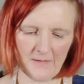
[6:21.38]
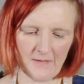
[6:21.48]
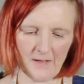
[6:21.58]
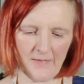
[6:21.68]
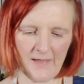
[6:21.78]

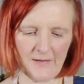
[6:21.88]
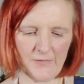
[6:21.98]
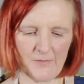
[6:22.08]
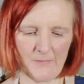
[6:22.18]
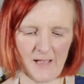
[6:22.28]
and then if
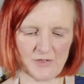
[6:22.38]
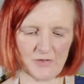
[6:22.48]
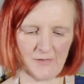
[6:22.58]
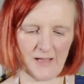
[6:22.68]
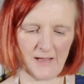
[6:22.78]
you
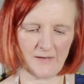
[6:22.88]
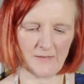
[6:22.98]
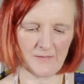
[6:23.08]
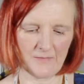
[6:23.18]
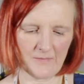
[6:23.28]
measure in,
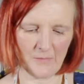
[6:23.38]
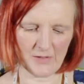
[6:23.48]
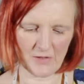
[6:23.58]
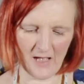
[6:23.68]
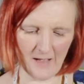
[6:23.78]
when
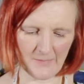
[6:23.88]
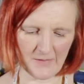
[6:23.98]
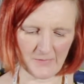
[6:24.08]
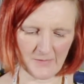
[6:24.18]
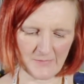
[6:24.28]
you're happy
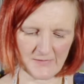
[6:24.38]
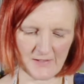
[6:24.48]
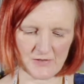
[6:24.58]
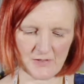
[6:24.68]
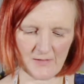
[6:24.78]
with the
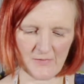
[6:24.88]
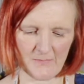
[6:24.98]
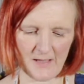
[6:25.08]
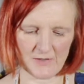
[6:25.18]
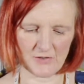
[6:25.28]
position, if you
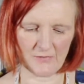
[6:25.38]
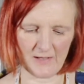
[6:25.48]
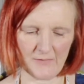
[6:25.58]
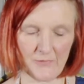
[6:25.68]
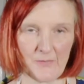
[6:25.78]
measure
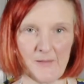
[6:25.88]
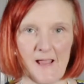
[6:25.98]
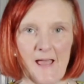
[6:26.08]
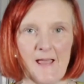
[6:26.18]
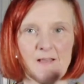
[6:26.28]
in from the
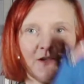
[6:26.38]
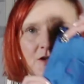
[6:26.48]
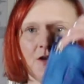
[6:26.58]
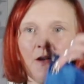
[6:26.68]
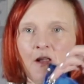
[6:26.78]

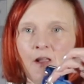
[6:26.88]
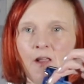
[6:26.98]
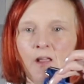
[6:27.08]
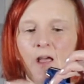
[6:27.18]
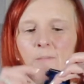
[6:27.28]
edge
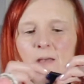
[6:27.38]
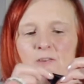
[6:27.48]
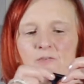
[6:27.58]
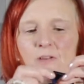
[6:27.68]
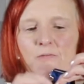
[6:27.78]
and
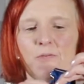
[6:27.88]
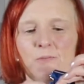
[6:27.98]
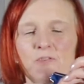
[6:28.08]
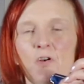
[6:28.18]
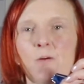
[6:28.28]
measure in from the
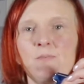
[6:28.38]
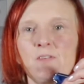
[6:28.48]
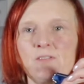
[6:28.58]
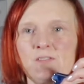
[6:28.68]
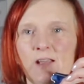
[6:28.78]
top to
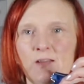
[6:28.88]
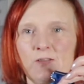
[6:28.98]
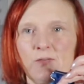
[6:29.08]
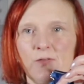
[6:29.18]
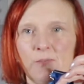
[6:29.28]
the
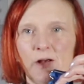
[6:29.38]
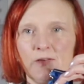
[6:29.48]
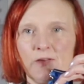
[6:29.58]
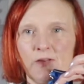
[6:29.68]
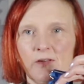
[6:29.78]
centre of the
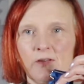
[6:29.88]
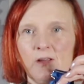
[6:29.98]
button,